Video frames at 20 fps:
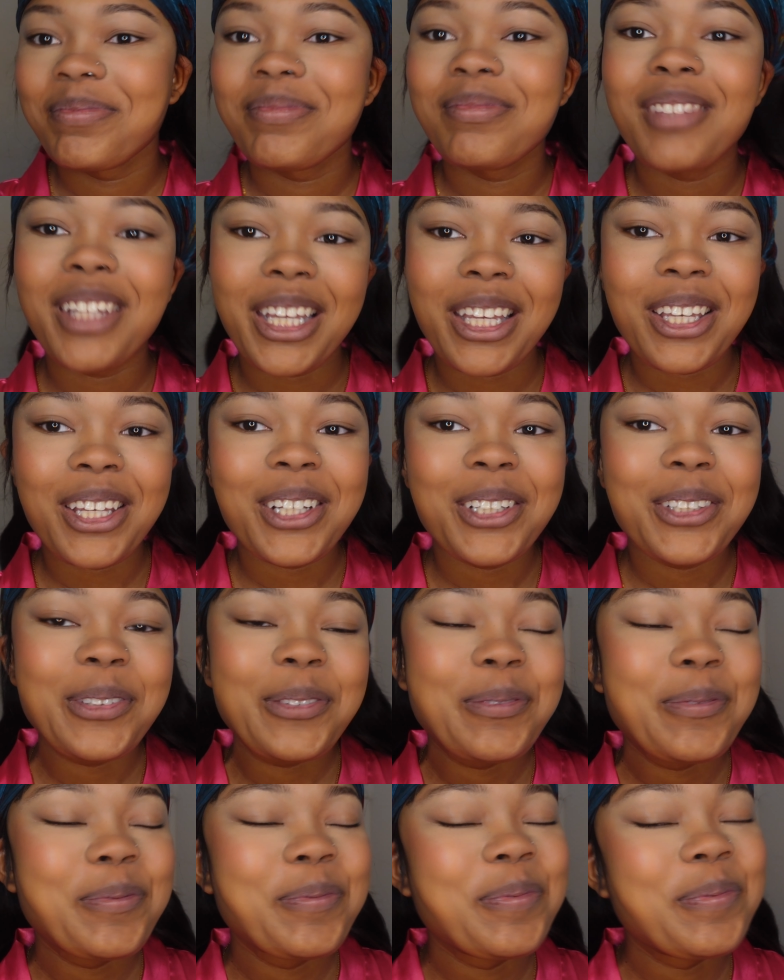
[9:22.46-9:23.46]
Thank you.
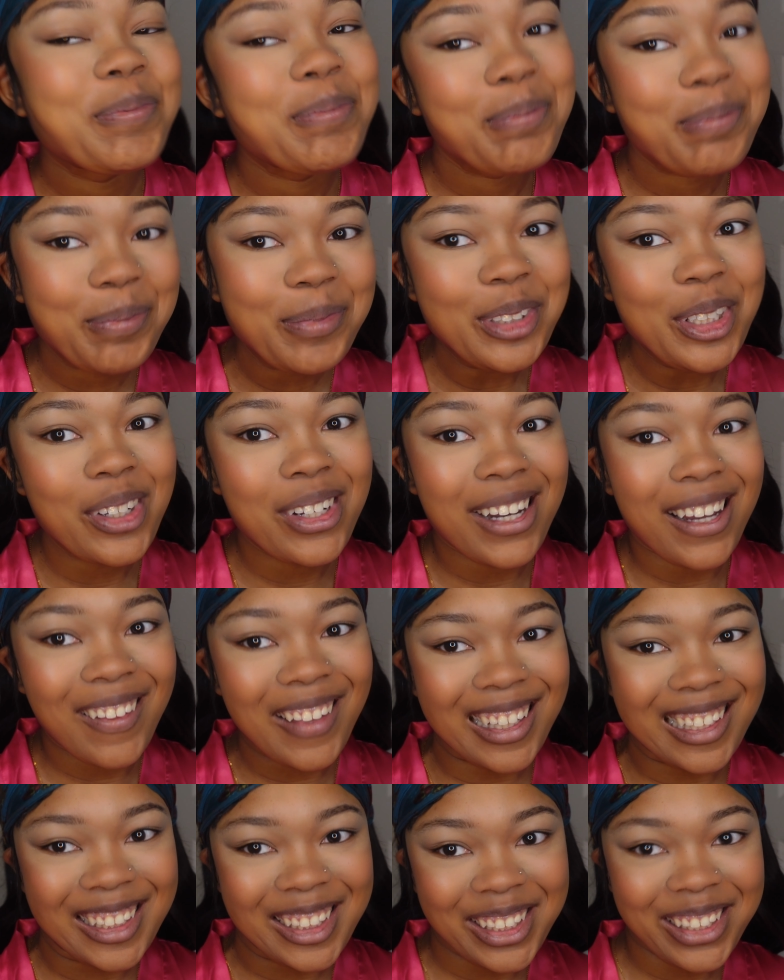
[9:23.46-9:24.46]
So now
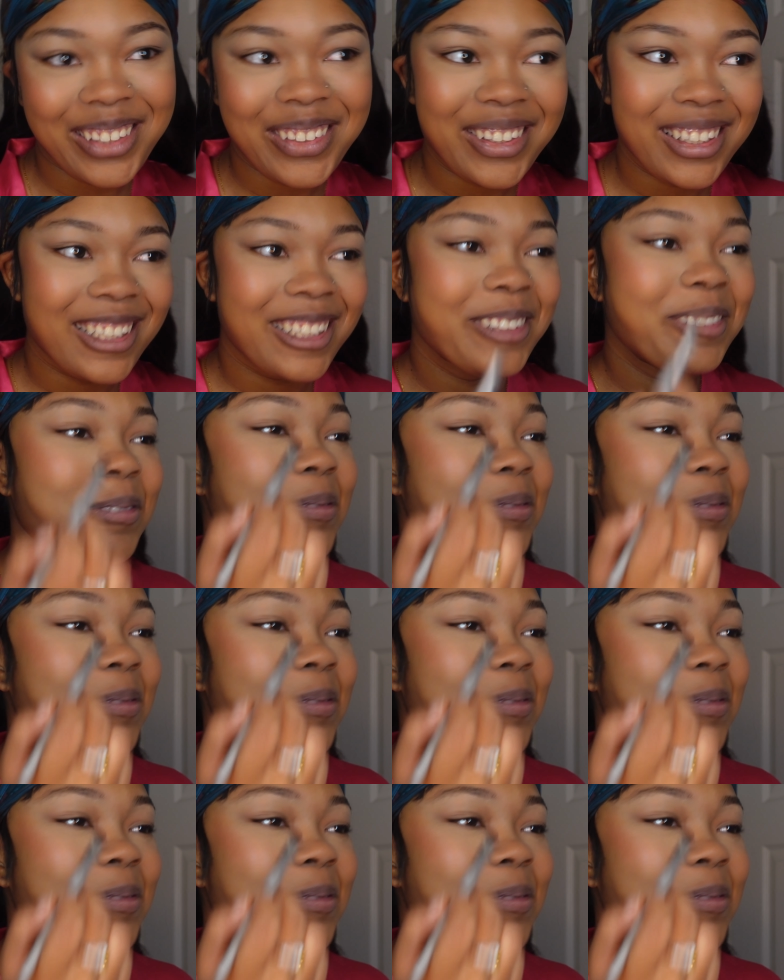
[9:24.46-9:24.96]
let's do it.